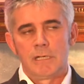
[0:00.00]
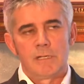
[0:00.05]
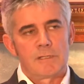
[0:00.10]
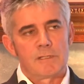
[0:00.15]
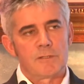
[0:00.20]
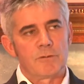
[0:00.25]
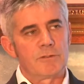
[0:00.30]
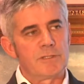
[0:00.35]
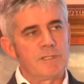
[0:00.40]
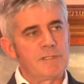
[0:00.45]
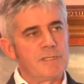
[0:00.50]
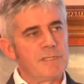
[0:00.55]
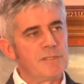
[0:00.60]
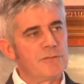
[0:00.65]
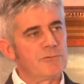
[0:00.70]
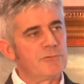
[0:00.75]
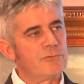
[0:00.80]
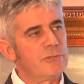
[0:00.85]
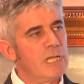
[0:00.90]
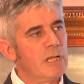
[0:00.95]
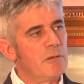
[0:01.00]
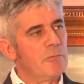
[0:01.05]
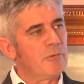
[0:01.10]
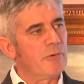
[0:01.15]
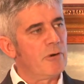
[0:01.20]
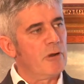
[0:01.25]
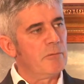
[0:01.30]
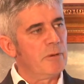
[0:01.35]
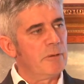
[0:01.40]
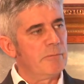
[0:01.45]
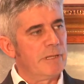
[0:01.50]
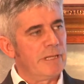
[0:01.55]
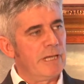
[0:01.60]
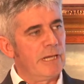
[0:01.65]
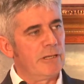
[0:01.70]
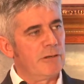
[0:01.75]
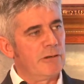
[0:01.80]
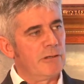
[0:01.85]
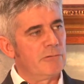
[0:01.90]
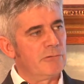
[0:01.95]
So this is a real problem, and
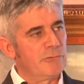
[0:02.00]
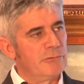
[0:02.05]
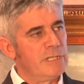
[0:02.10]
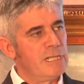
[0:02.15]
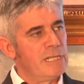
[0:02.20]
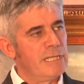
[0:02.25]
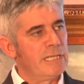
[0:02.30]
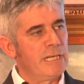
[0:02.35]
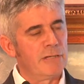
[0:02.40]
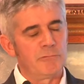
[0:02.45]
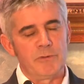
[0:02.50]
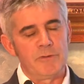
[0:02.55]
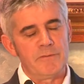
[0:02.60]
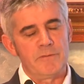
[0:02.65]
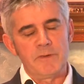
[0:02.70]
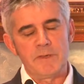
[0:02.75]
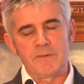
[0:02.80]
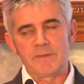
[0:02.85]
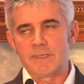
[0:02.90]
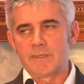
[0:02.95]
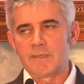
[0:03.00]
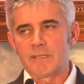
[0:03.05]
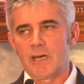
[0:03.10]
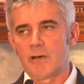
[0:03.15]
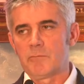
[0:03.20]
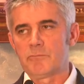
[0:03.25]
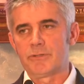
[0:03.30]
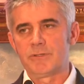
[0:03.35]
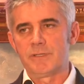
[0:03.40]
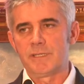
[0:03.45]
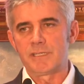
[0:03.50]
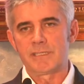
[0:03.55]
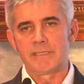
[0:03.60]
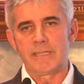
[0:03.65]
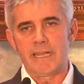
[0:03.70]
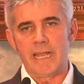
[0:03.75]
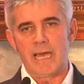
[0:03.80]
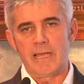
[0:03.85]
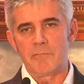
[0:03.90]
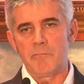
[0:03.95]
I really, we, we've seen companies
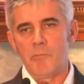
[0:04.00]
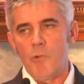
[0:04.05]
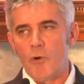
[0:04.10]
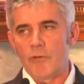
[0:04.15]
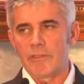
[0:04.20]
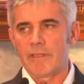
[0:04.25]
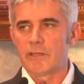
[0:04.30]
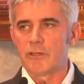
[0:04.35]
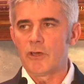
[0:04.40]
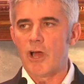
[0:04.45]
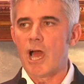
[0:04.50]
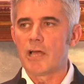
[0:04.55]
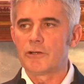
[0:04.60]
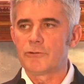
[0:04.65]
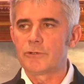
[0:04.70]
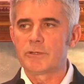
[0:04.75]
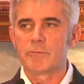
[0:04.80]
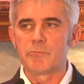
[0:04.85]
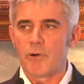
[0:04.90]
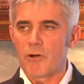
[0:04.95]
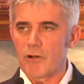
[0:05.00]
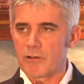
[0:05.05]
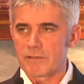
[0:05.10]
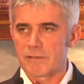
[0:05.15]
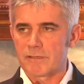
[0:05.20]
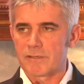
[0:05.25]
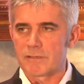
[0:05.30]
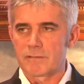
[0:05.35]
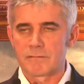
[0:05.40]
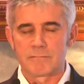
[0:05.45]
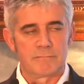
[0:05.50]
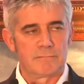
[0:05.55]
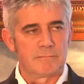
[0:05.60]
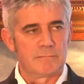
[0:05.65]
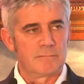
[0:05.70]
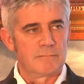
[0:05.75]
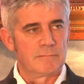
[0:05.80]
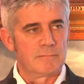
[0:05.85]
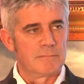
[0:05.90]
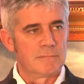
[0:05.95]
that had more than one hundred P O Cs.
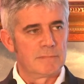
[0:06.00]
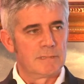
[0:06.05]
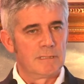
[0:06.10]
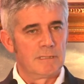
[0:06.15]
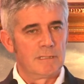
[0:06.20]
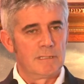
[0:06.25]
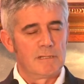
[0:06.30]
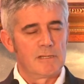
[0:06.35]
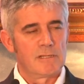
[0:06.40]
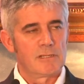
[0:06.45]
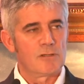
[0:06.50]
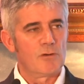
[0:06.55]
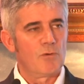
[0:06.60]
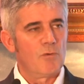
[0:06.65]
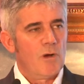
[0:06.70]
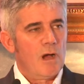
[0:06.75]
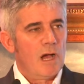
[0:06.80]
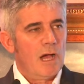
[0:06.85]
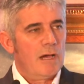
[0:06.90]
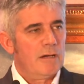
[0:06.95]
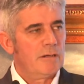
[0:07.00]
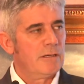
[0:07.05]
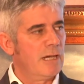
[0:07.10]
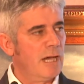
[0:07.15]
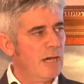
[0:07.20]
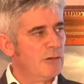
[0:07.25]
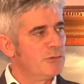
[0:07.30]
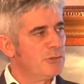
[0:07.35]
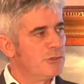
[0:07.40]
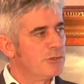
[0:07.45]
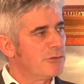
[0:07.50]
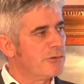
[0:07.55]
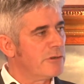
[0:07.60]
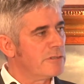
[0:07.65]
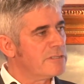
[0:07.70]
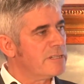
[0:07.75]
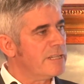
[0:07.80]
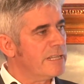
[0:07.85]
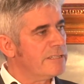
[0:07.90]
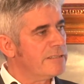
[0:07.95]
So how, how do you
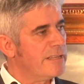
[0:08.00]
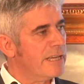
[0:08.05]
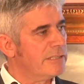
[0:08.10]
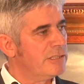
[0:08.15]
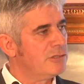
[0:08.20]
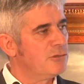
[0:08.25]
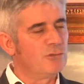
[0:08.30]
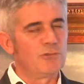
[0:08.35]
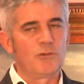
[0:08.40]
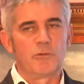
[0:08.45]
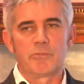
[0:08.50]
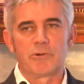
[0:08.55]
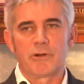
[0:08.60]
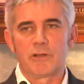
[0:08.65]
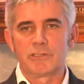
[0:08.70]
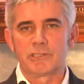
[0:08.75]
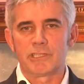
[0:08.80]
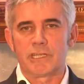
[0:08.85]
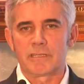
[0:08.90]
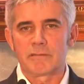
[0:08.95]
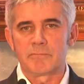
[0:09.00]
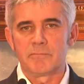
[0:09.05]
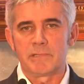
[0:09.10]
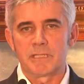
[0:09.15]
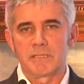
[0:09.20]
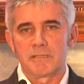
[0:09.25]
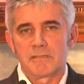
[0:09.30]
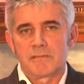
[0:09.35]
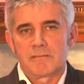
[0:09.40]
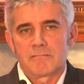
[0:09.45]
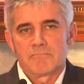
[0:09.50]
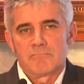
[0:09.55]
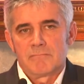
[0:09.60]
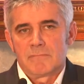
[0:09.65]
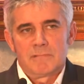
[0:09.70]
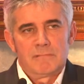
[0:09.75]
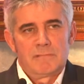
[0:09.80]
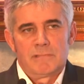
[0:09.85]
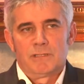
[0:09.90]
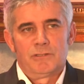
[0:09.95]
translate that into a project? Because
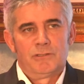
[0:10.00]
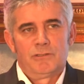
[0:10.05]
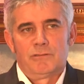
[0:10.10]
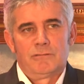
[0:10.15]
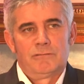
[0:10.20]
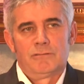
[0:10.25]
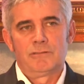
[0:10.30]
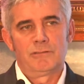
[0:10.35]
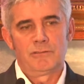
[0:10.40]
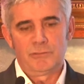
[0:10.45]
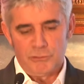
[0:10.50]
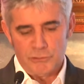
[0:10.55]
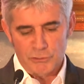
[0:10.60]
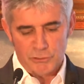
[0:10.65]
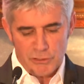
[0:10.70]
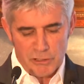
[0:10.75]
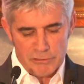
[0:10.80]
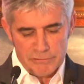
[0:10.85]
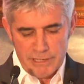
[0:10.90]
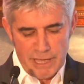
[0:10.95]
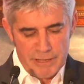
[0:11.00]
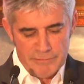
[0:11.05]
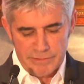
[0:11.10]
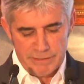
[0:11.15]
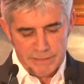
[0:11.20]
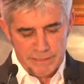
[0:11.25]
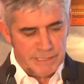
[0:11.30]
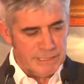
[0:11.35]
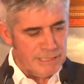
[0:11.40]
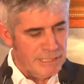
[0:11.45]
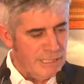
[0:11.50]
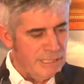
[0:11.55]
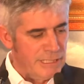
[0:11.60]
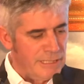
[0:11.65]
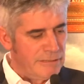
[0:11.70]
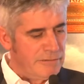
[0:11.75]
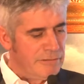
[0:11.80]
you, you can't have any